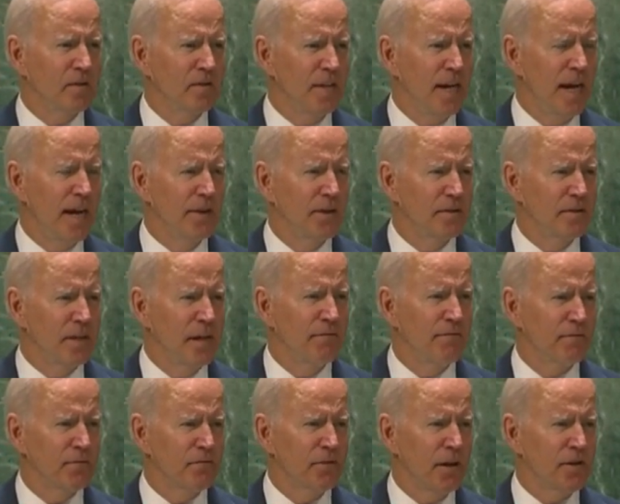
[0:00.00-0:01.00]
standards,
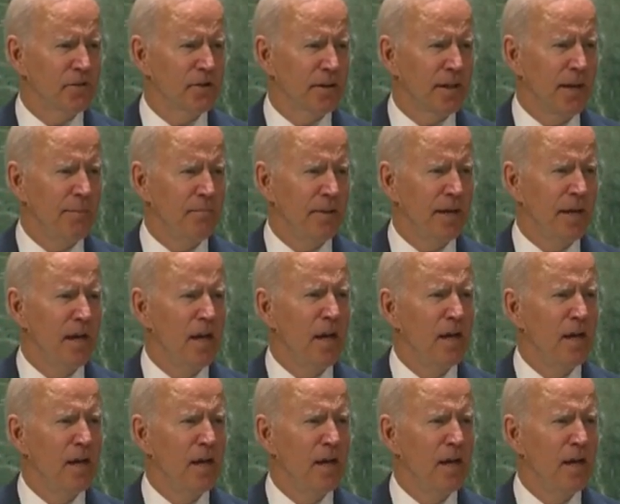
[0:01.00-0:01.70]
infrastructure can be a